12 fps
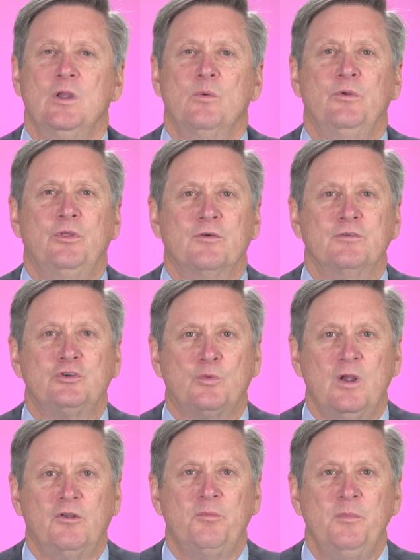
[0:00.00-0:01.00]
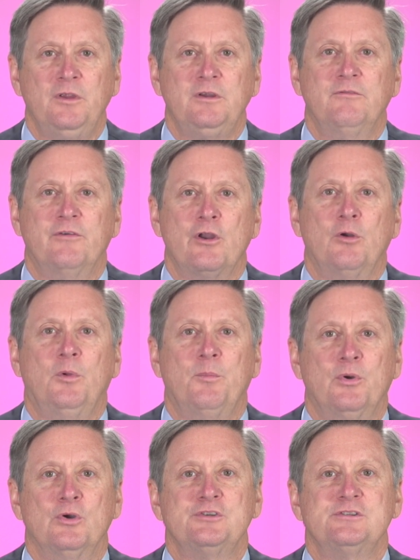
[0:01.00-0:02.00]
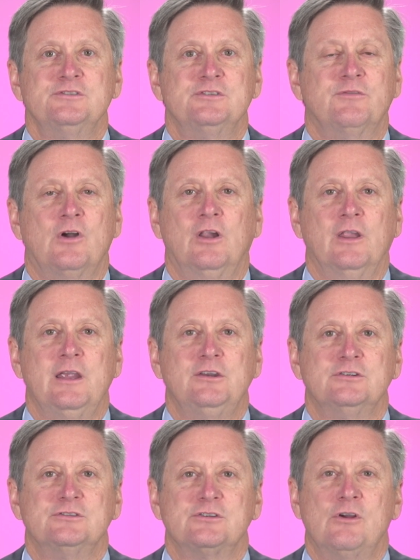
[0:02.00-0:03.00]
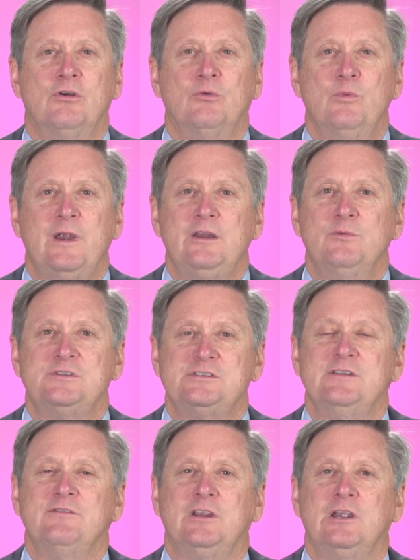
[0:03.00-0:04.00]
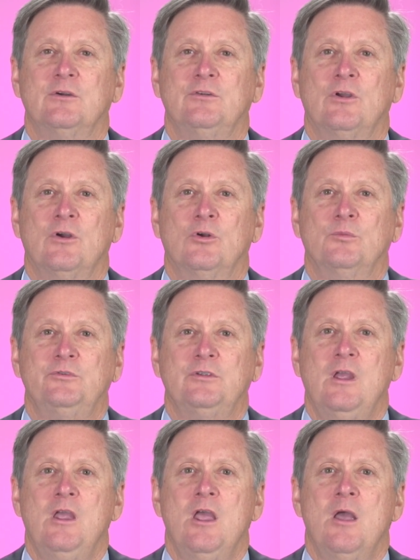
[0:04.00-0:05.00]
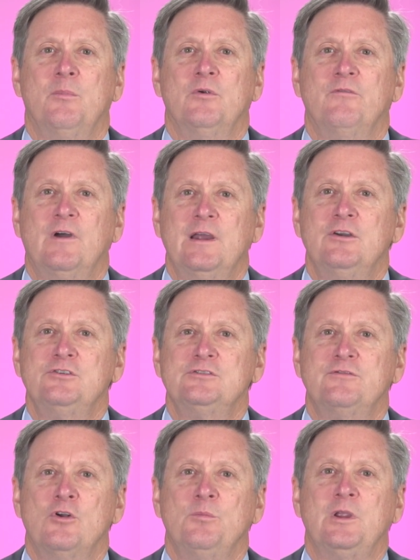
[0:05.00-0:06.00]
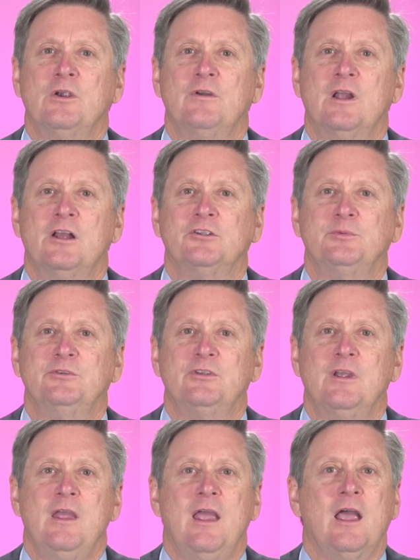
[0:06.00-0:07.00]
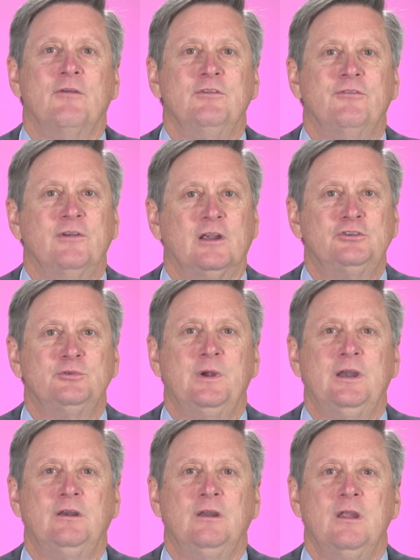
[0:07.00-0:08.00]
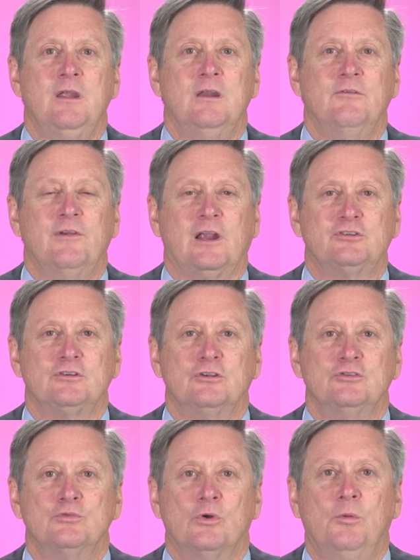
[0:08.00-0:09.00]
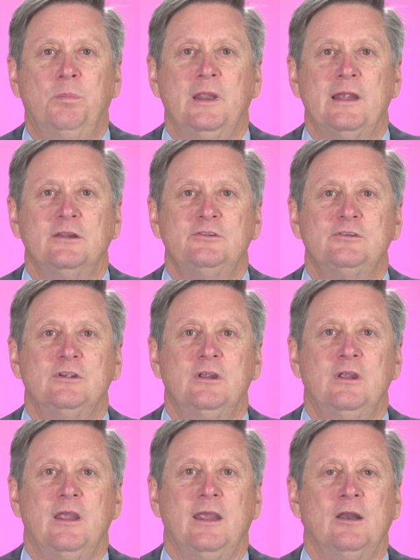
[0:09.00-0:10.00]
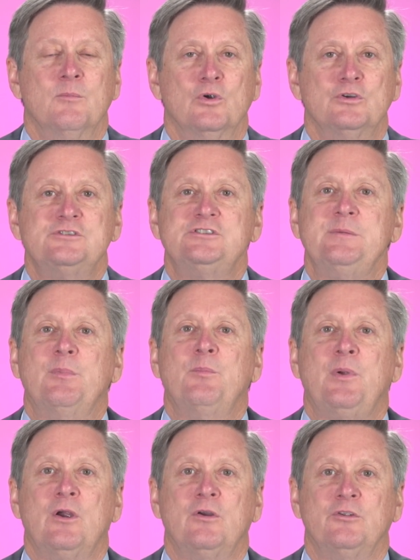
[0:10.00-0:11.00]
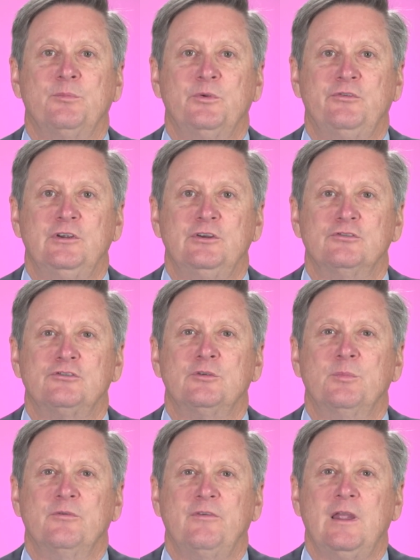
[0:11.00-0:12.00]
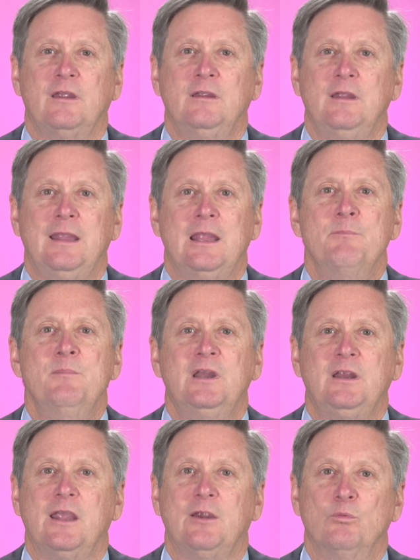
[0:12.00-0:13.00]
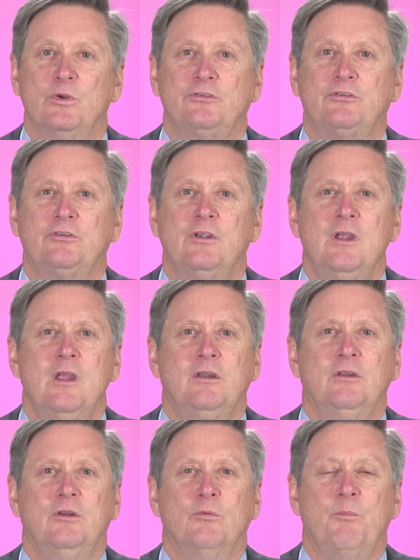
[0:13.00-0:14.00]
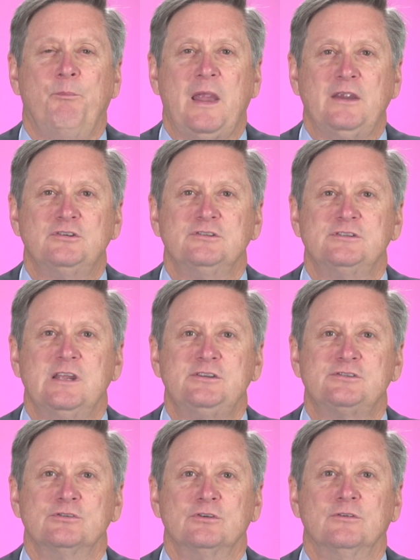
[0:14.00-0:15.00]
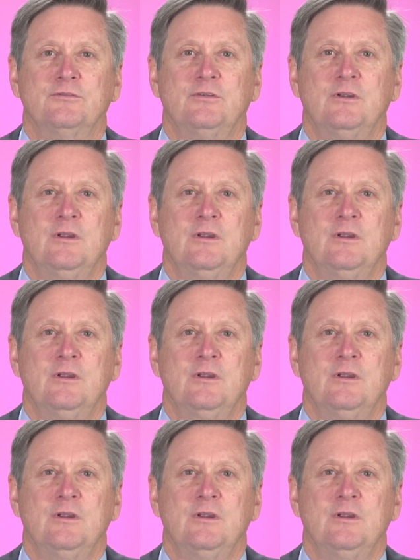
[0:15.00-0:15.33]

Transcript: With over 12 million vulnerable persons of all ages already receiving care in the homes, providers of home care and hospice have effectuated infection control plans and emergency preparedness procedures to prevent and mitigate risks to the patients they serve